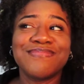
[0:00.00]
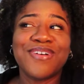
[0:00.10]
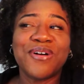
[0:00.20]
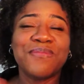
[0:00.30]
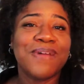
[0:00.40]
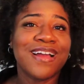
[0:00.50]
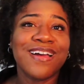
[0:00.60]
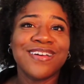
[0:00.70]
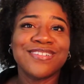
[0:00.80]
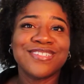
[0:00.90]
oh my
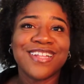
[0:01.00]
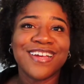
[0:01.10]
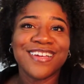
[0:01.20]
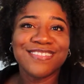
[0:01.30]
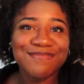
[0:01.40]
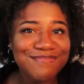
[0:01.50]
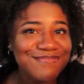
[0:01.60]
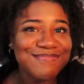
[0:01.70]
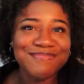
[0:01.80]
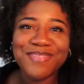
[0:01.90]
gosh, like,
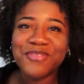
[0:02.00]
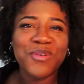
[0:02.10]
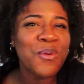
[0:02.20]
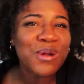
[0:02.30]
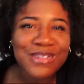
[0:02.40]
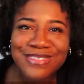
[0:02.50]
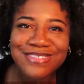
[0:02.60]
of course.